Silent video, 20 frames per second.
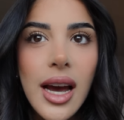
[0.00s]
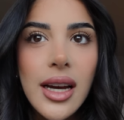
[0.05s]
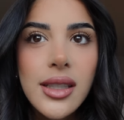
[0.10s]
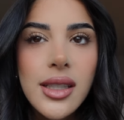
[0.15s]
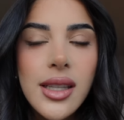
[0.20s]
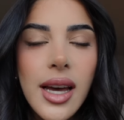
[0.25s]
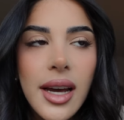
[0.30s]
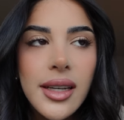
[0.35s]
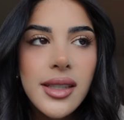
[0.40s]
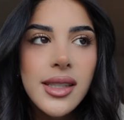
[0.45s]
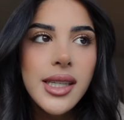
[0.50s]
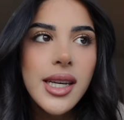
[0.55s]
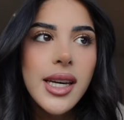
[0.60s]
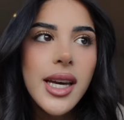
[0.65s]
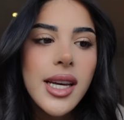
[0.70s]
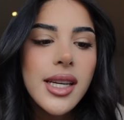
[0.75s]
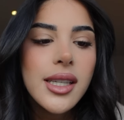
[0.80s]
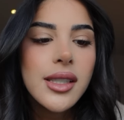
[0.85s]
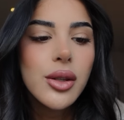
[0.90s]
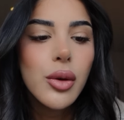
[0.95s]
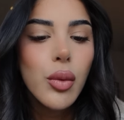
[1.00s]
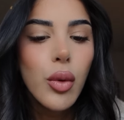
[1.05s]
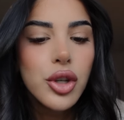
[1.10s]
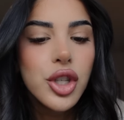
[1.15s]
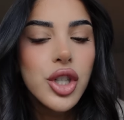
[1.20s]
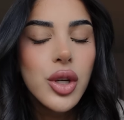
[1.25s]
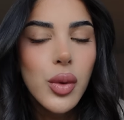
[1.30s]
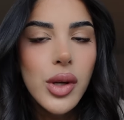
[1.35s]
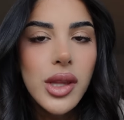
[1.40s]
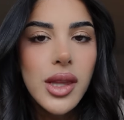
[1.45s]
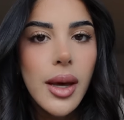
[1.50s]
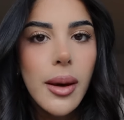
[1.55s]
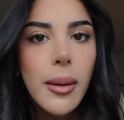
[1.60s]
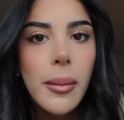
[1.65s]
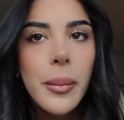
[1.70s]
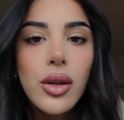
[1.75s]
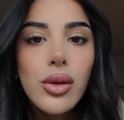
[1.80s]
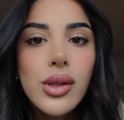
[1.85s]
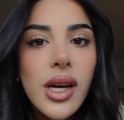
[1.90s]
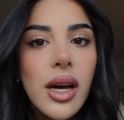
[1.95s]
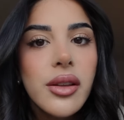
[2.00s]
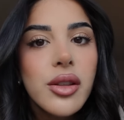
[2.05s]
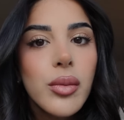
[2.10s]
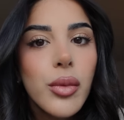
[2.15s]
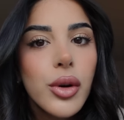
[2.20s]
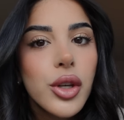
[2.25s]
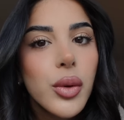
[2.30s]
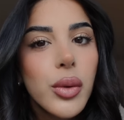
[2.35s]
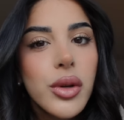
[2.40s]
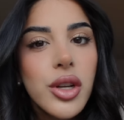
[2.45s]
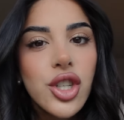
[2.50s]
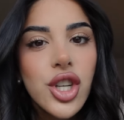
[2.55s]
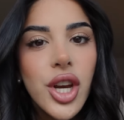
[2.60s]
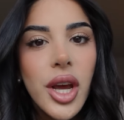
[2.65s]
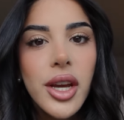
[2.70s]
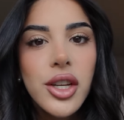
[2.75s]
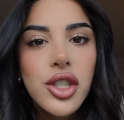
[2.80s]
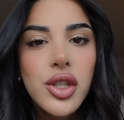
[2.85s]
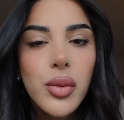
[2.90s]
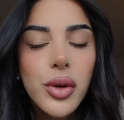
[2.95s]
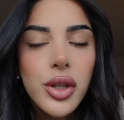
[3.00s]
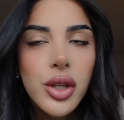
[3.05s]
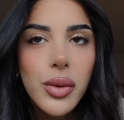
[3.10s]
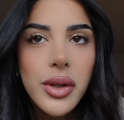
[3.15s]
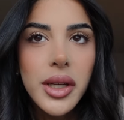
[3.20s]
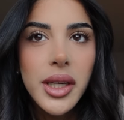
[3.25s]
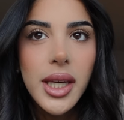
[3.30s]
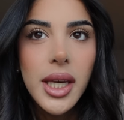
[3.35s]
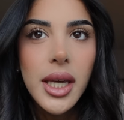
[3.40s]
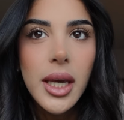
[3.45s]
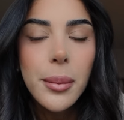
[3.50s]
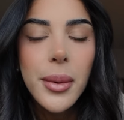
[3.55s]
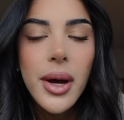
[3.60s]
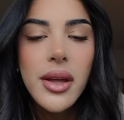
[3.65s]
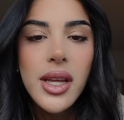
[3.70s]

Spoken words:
And the idea is you watch it with them. You tell them what you wanna change and what you wanna keep.